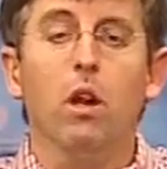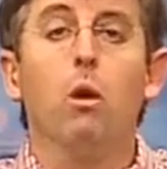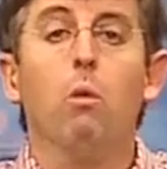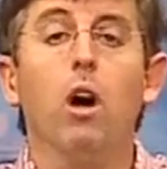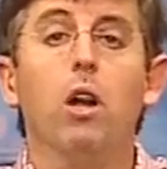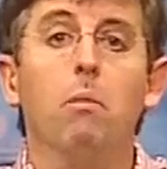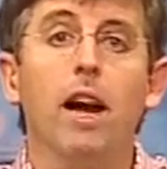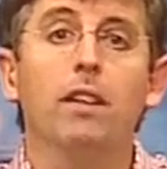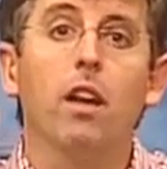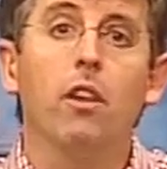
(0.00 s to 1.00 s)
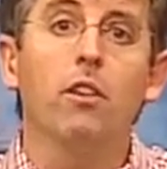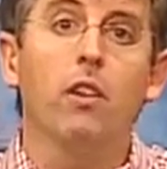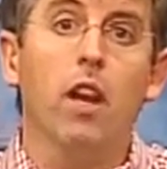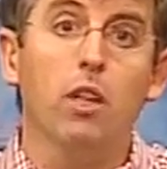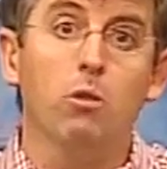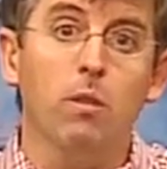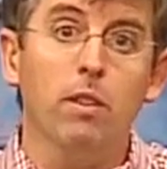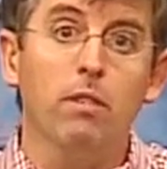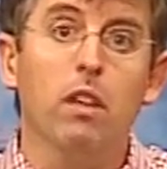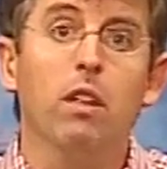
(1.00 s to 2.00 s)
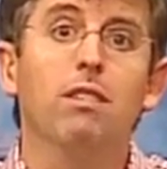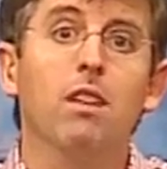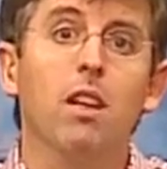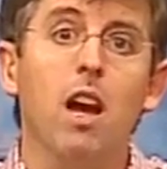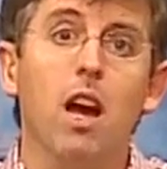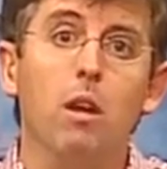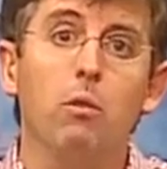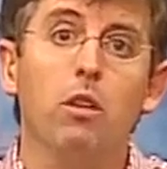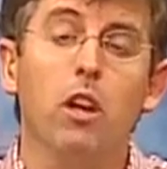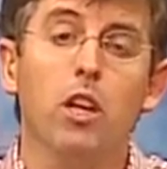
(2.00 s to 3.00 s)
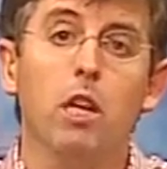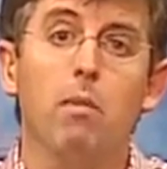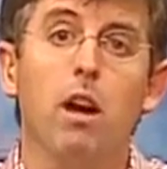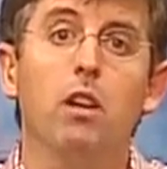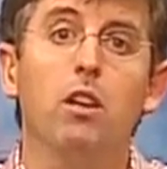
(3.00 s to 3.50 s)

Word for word: Welcome back to Helping Today's Woman. Tonight we're talking about